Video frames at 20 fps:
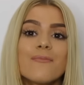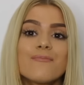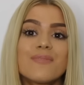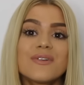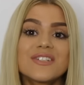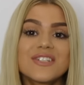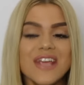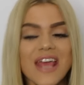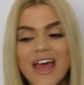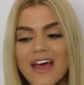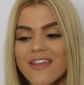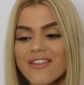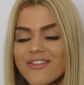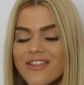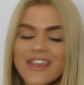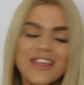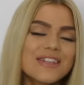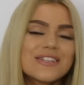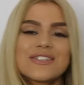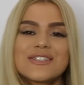But yeah,
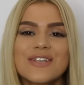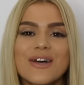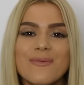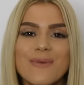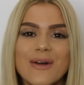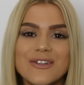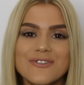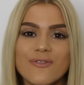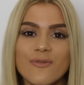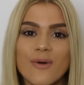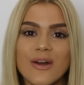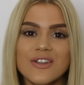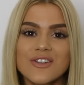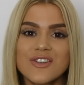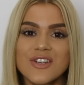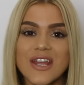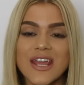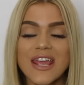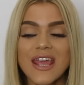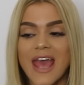thank you so much for
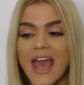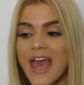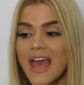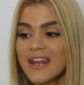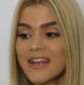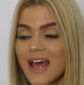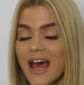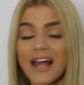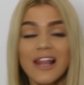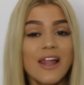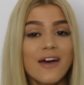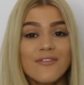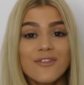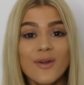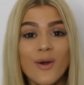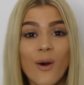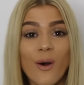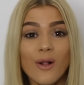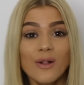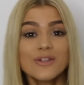watching, and I love
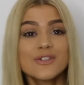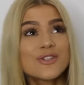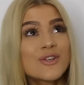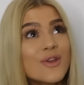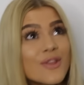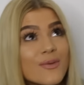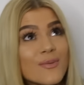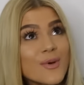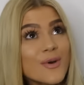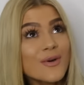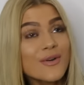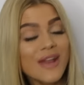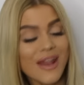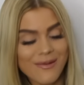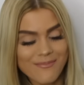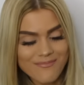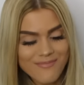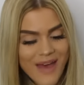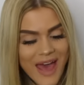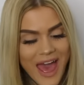you all to the moon
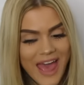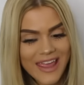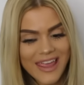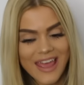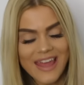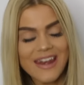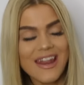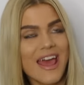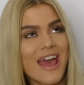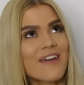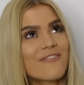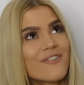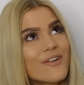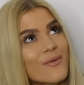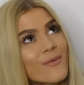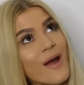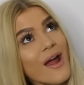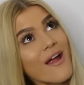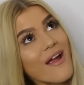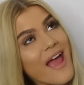and back and
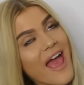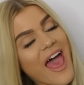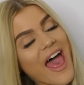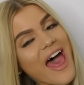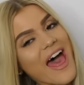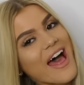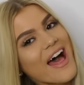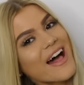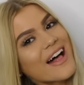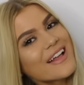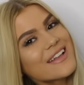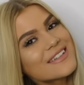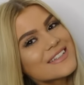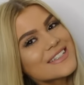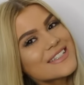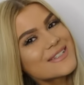everywhere else.